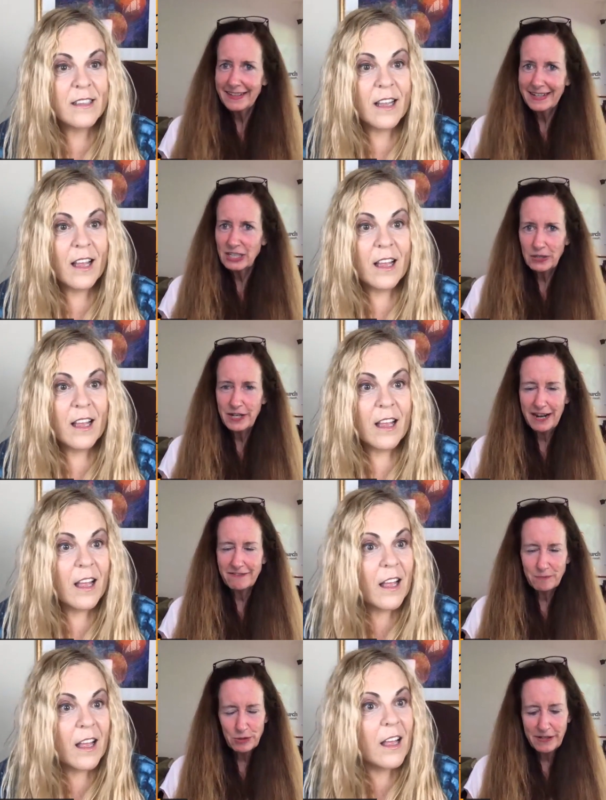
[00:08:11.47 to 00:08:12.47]
Speaker 1: thing to go
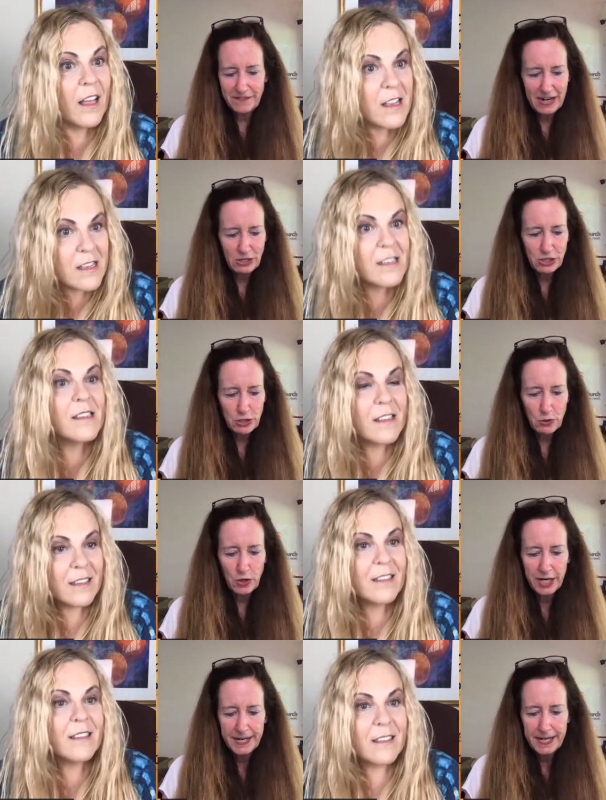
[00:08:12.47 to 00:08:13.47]
down from two and a half hours.
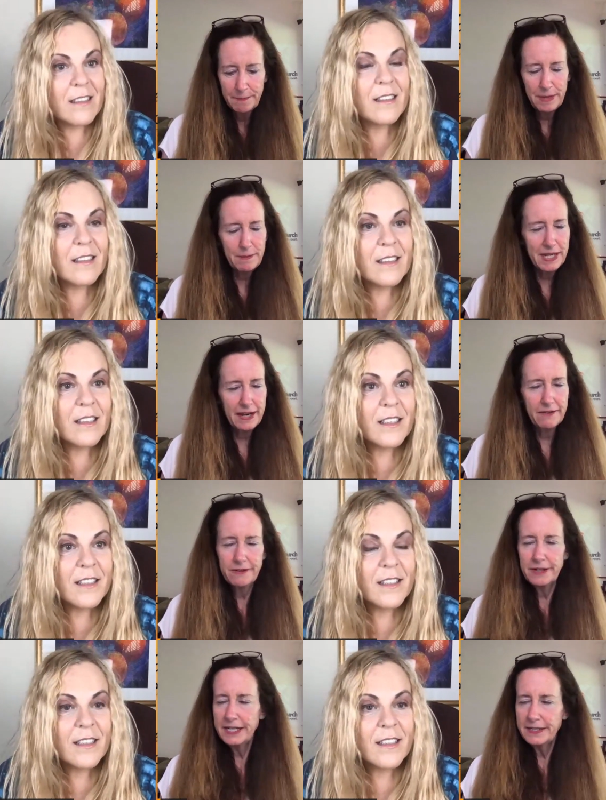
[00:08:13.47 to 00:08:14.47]
So maybe
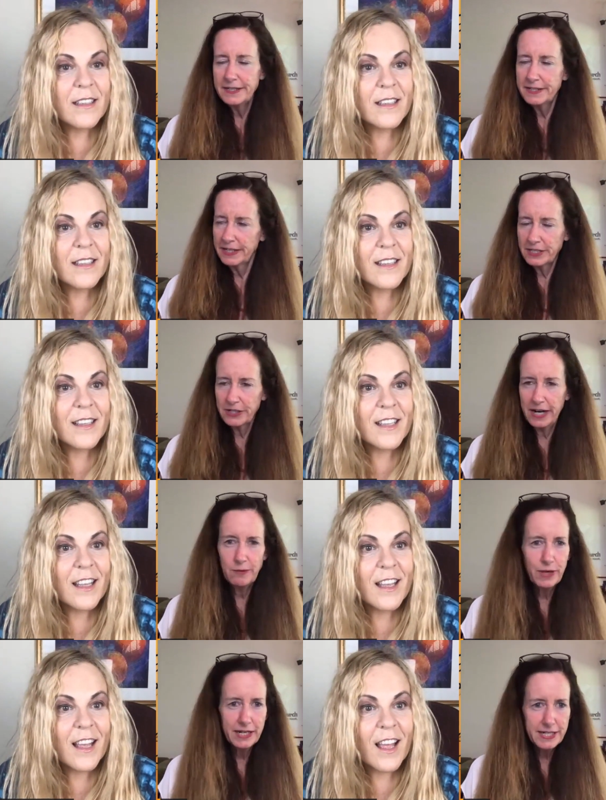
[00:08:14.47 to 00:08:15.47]
every six or
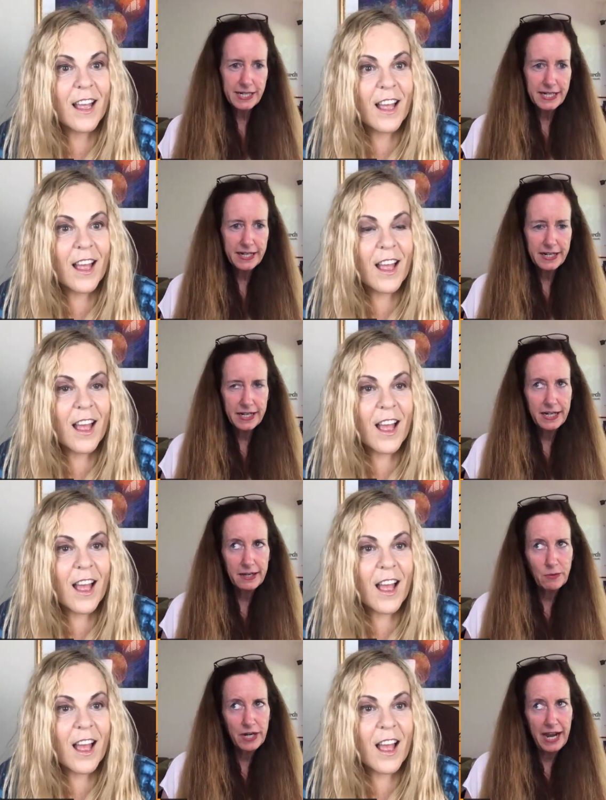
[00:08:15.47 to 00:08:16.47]
eight weeks he
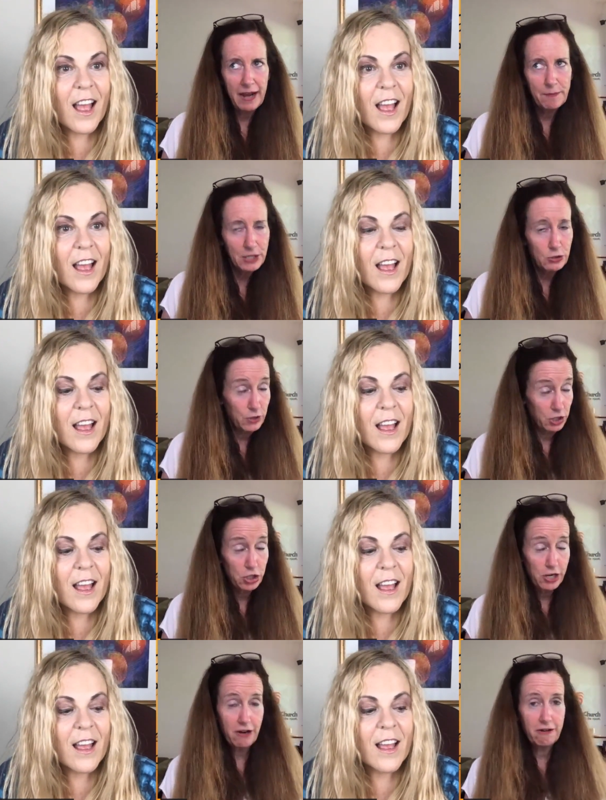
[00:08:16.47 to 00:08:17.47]
he would have me do a
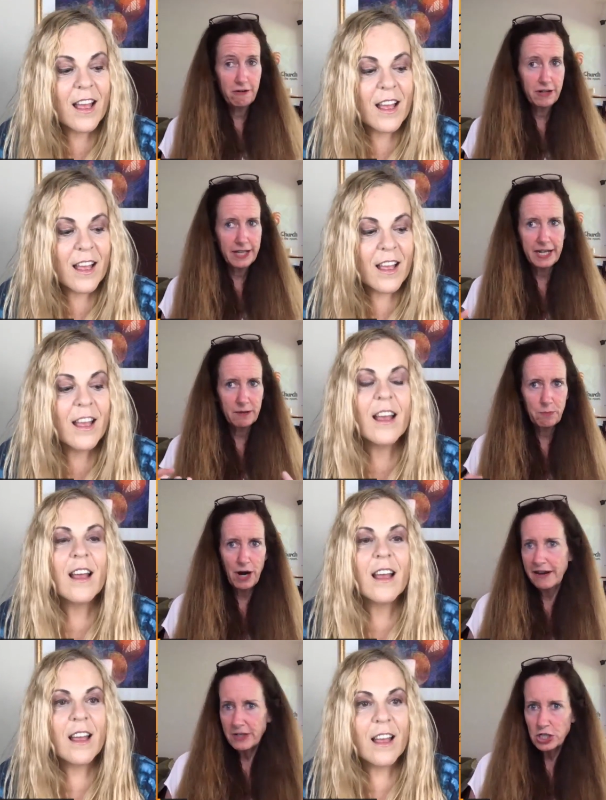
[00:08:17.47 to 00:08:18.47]
show like a
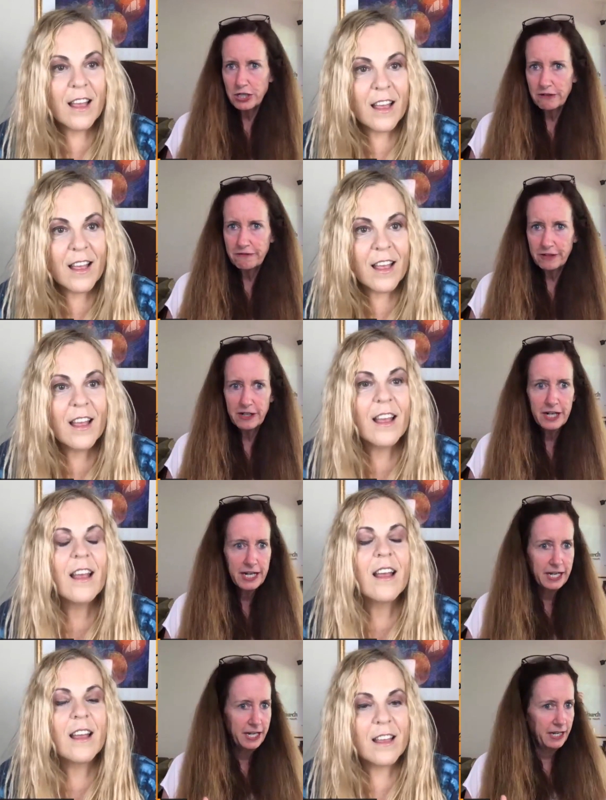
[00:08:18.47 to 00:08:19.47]
private show for
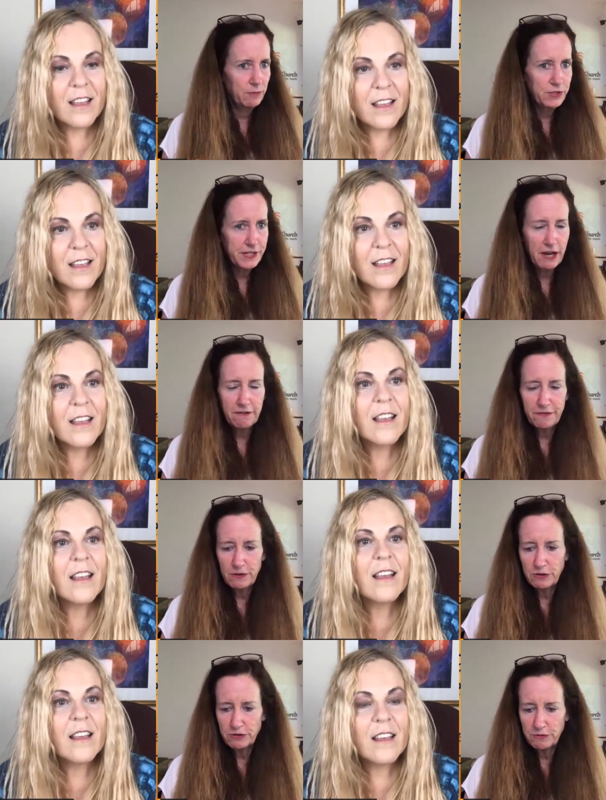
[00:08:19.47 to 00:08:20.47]
himself
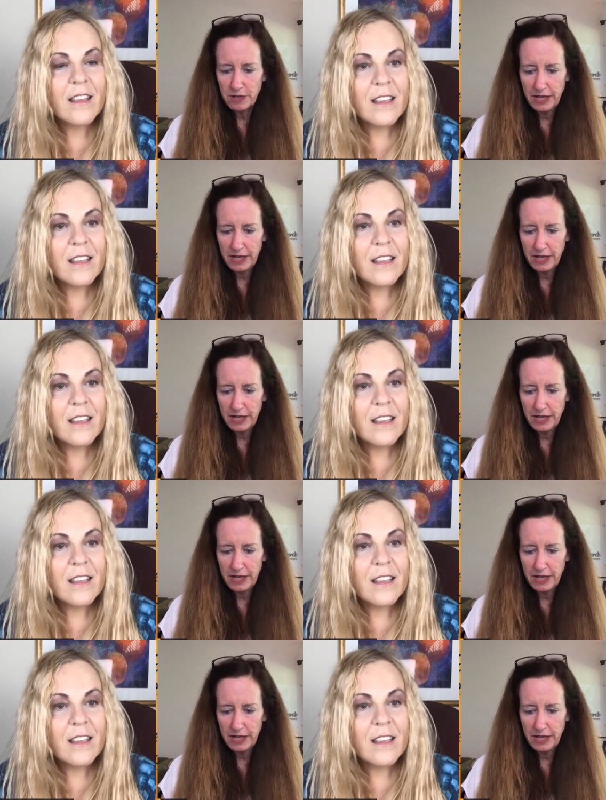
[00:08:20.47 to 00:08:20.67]
or